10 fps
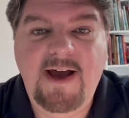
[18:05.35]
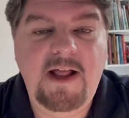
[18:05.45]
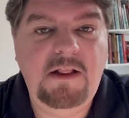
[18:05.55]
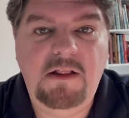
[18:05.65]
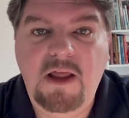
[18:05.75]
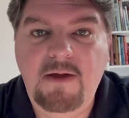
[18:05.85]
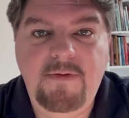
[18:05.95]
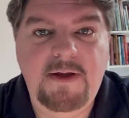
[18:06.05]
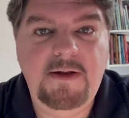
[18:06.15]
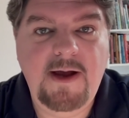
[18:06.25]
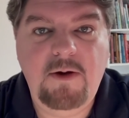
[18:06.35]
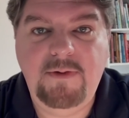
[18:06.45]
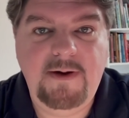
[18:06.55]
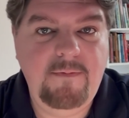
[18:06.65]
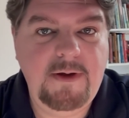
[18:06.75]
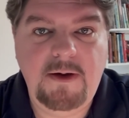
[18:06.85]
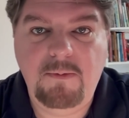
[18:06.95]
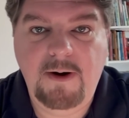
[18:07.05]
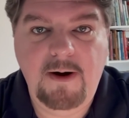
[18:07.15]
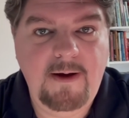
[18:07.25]
I love it. I will never
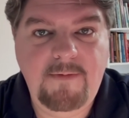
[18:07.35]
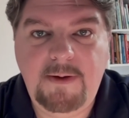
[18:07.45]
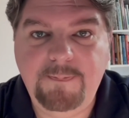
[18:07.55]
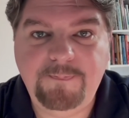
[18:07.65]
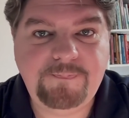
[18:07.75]
get rid of it.